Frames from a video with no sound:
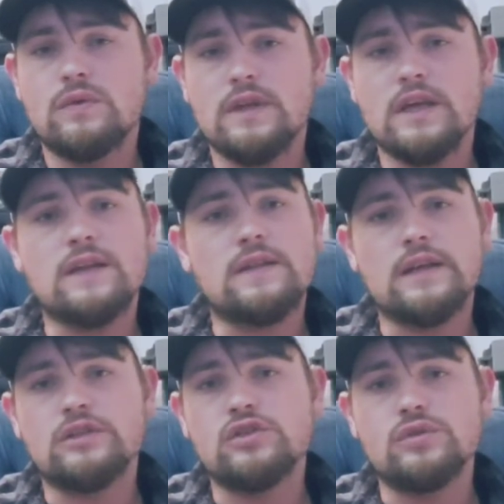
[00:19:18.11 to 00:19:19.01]
think
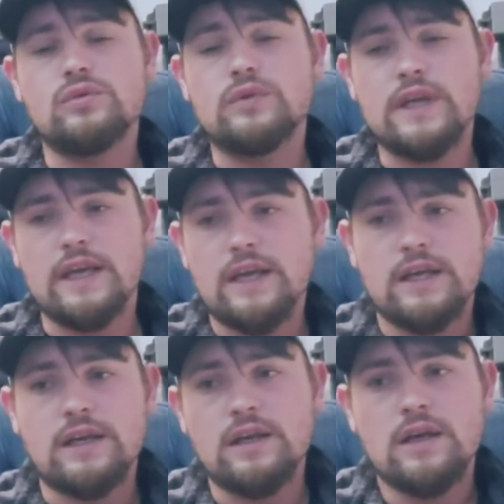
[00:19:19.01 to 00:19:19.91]
that you
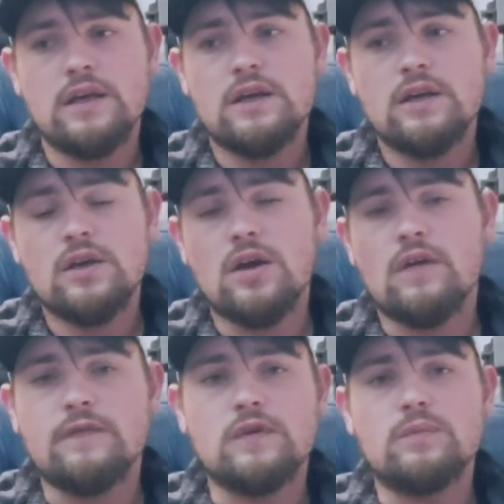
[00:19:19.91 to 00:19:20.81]
can
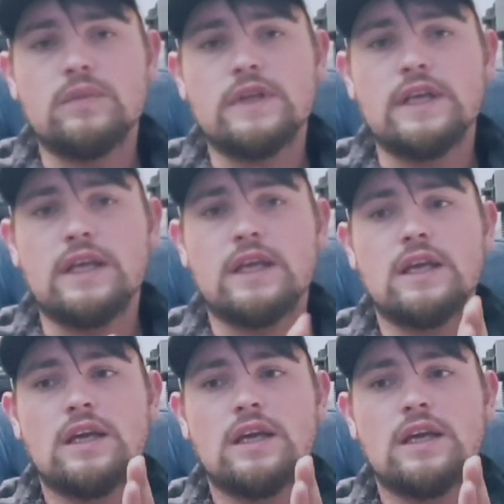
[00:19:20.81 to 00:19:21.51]
comfortably,